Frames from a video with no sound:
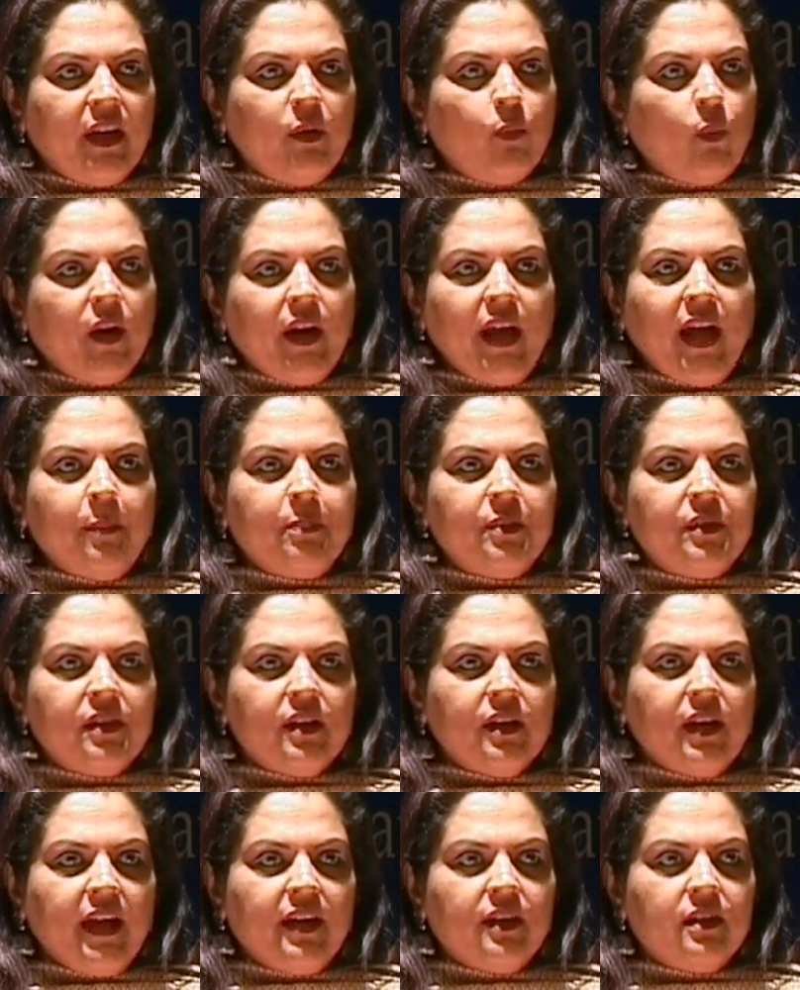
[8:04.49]
and what
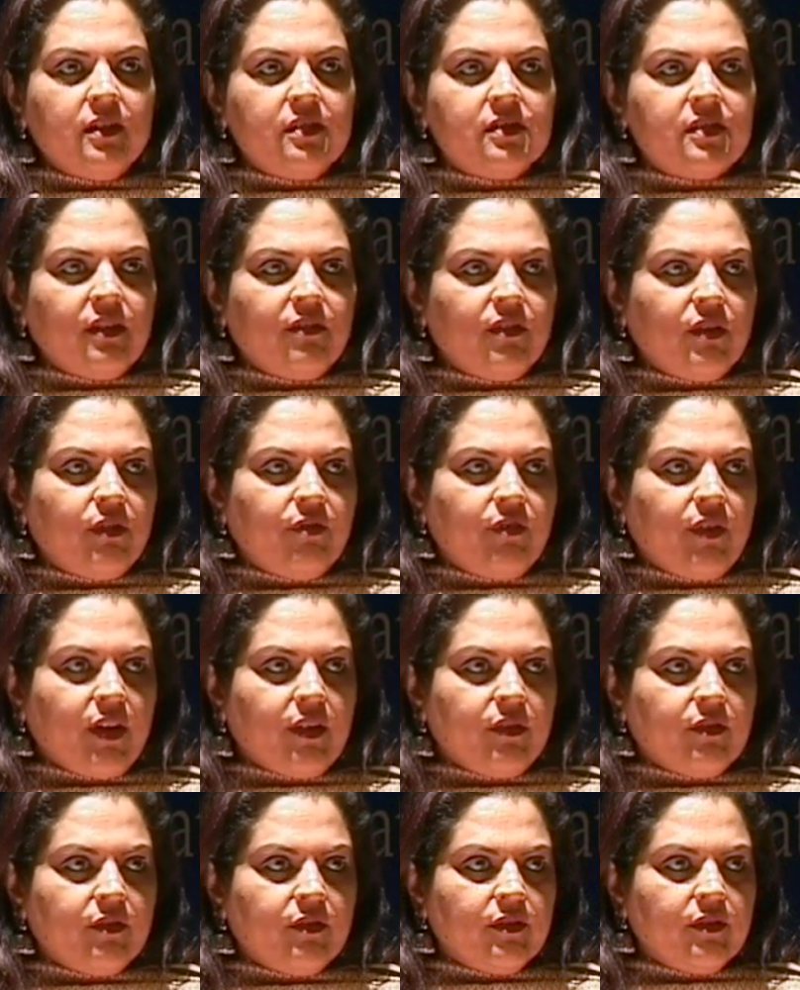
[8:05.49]
happened in
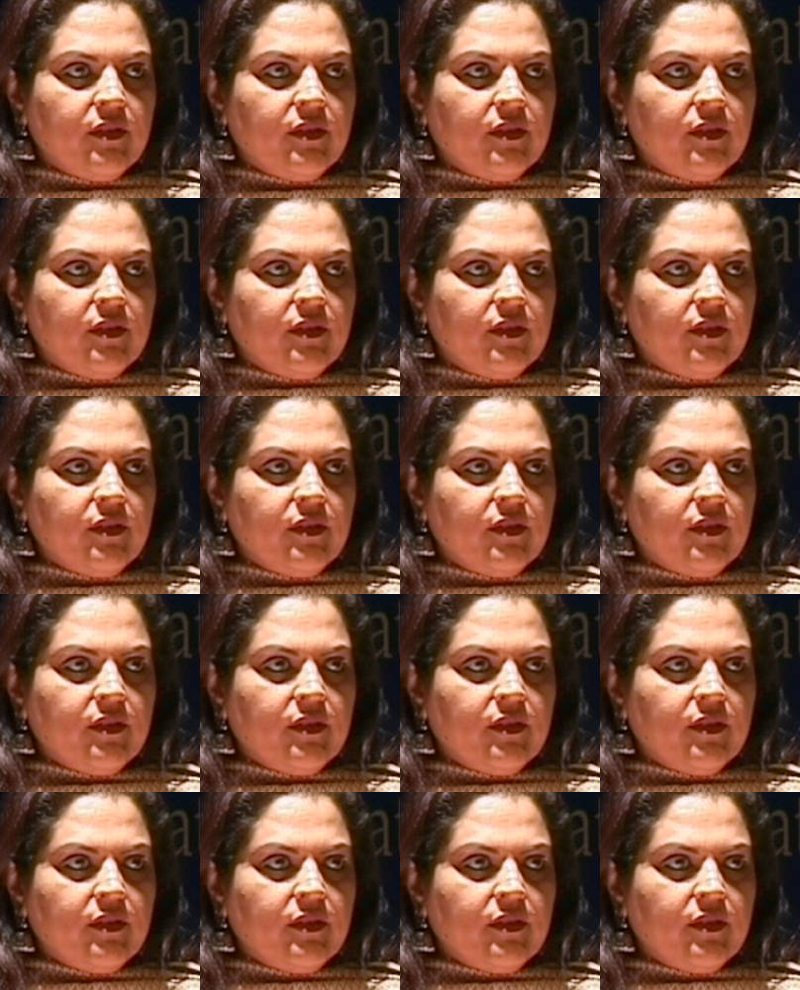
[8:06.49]
1975?